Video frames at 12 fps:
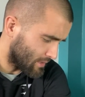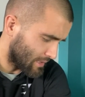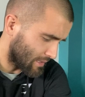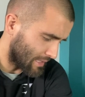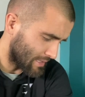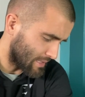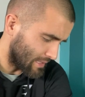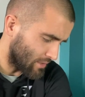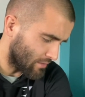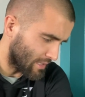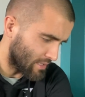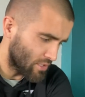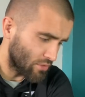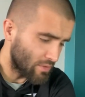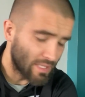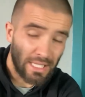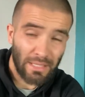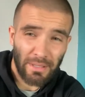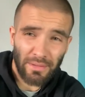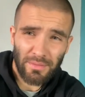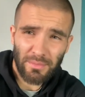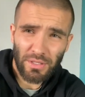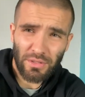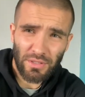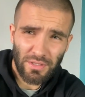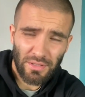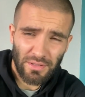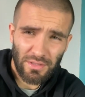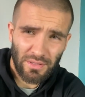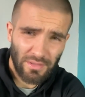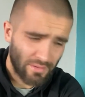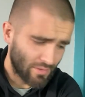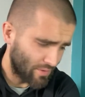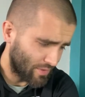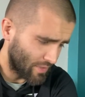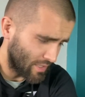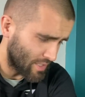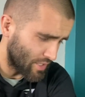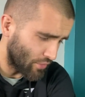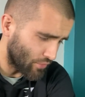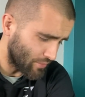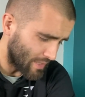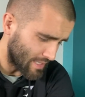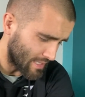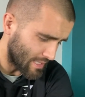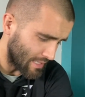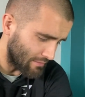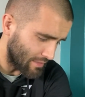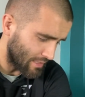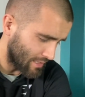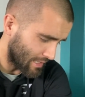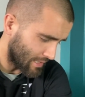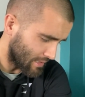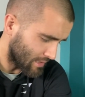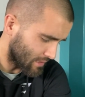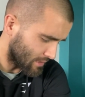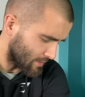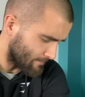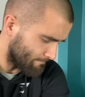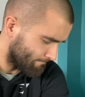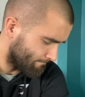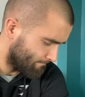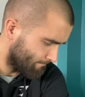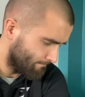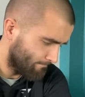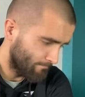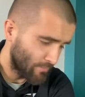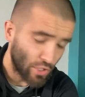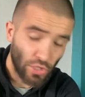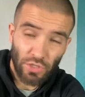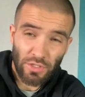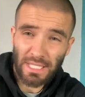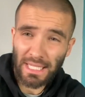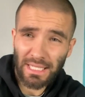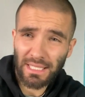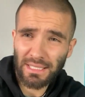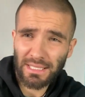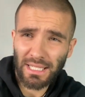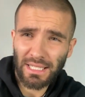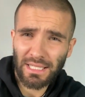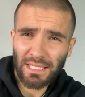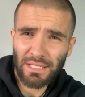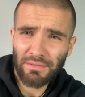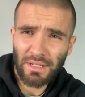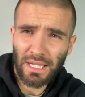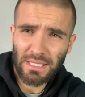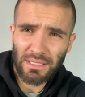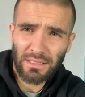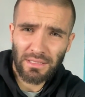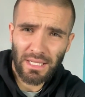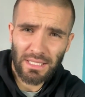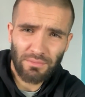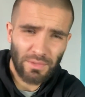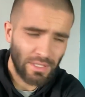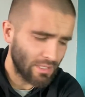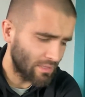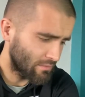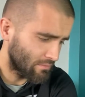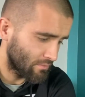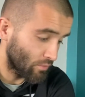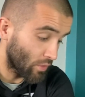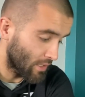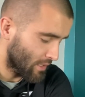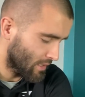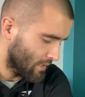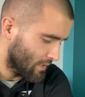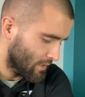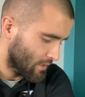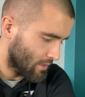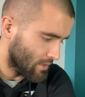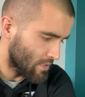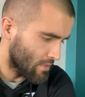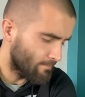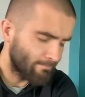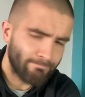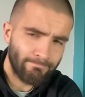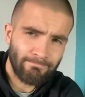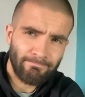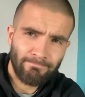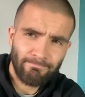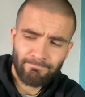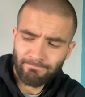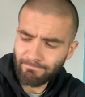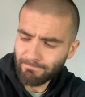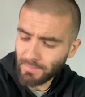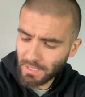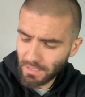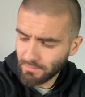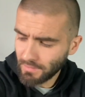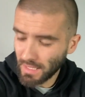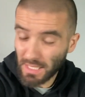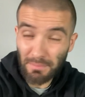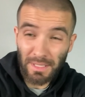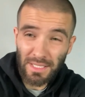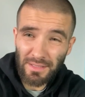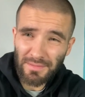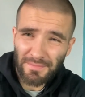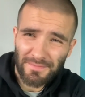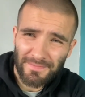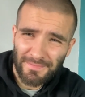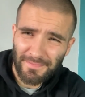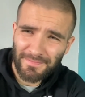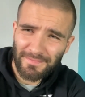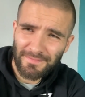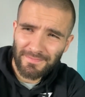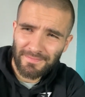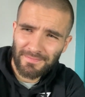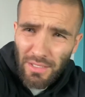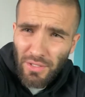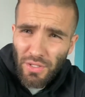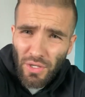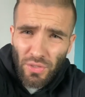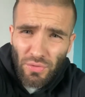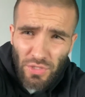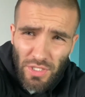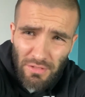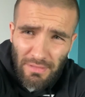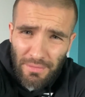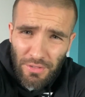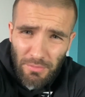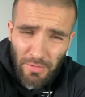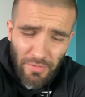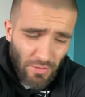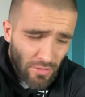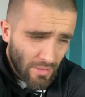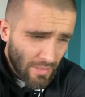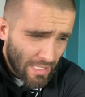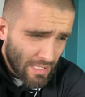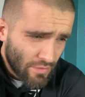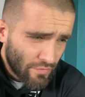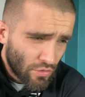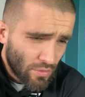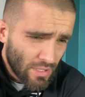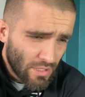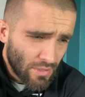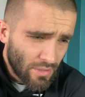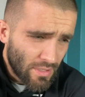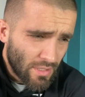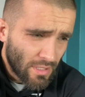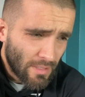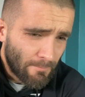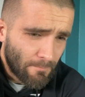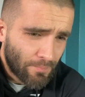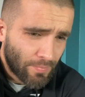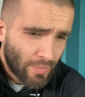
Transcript: as I say, don't get too scared about it because it's not all necessary, and you can just take it and leave it as and when you want it. But yeah, that's the medicine. On the whole, just to round up before I answer a few questions, one